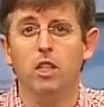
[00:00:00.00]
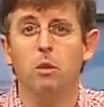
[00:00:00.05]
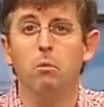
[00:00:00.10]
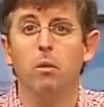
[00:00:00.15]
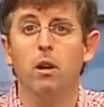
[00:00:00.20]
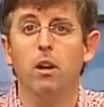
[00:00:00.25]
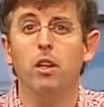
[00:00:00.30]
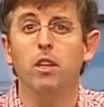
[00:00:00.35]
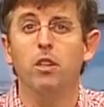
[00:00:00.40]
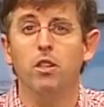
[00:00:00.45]

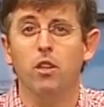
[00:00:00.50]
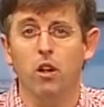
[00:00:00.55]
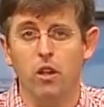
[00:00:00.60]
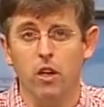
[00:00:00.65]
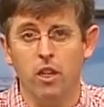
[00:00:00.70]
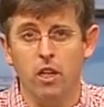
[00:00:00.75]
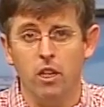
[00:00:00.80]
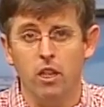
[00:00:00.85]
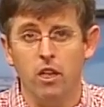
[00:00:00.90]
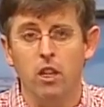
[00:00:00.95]
Barry
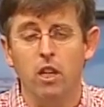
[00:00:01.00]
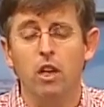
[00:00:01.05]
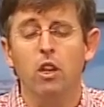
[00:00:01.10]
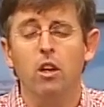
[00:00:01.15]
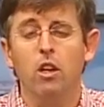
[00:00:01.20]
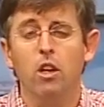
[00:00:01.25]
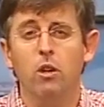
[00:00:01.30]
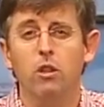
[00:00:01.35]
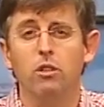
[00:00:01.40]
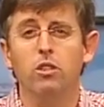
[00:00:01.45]
Jarnigan,
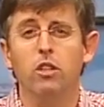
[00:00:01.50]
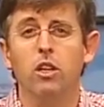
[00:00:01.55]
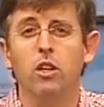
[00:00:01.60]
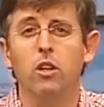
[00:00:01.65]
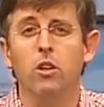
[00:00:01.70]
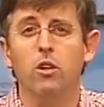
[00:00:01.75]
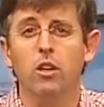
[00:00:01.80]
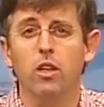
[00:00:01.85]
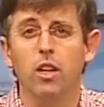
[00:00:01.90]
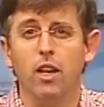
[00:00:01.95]
who is a
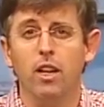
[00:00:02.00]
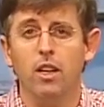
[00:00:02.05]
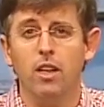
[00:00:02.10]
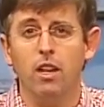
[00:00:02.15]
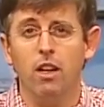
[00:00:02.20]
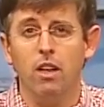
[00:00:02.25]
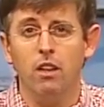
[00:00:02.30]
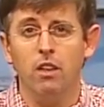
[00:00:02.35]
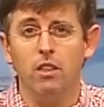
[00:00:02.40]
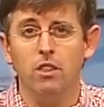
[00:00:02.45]

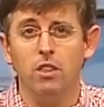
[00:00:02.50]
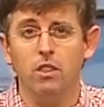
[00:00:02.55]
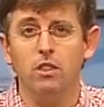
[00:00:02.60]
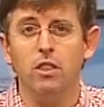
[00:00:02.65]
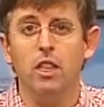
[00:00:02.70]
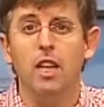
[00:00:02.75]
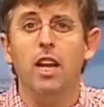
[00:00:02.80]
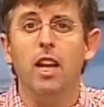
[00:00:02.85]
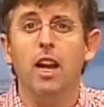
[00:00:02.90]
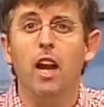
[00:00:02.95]
urogynecologist
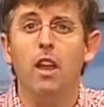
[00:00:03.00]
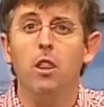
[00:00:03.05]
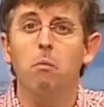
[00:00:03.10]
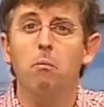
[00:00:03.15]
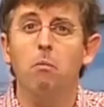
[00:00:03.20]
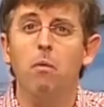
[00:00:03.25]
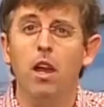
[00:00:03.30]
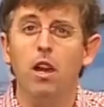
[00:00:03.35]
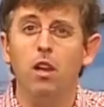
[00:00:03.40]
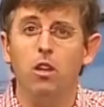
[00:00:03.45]
and the
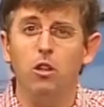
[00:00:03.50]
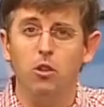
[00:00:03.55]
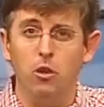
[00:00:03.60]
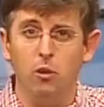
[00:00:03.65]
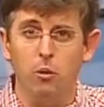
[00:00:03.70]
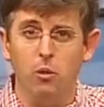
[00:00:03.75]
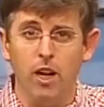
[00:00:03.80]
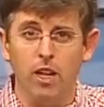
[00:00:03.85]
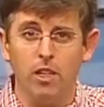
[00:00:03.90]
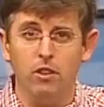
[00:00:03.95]
medical
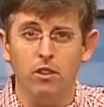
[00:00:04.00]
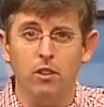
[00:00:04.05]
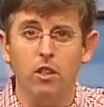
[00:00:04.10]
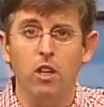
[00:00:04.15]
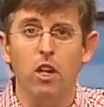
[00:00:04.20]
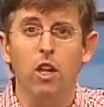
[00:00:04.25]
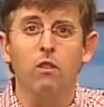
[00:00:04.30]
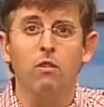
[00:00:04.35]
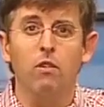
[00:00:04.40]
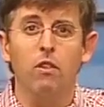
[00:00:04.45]
director
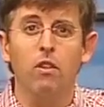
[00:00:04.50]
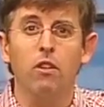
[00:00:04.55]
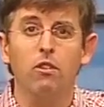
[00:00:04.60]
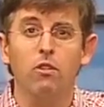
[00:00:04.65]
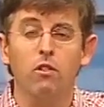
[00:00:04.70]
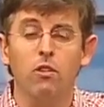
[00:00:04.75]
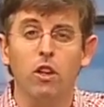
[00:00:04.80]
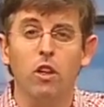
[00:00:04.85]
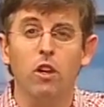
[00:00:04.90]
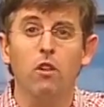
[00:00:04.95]
for the
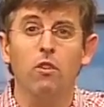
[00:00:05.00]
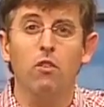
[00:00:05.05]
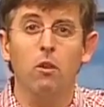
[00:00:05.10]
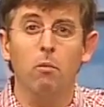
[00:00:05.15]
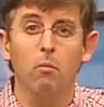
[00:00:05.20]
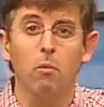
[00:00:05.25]
Center for